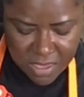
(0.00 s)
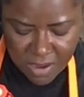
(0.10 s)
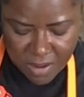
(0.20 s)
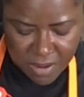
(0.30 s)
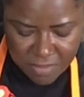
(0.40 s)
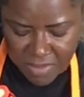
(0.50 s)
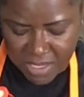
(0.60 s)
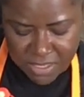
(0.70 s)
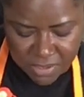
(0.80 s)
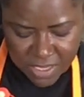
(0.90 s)
Your
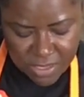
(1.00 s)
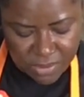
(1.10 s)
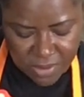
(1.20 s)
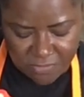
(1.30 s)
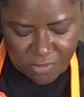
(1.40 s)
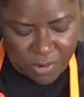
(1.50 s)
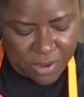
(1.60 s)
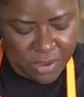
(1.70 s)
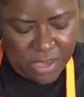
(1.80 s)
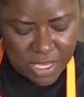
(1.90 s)
mixer can do it for
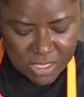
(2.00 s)
you.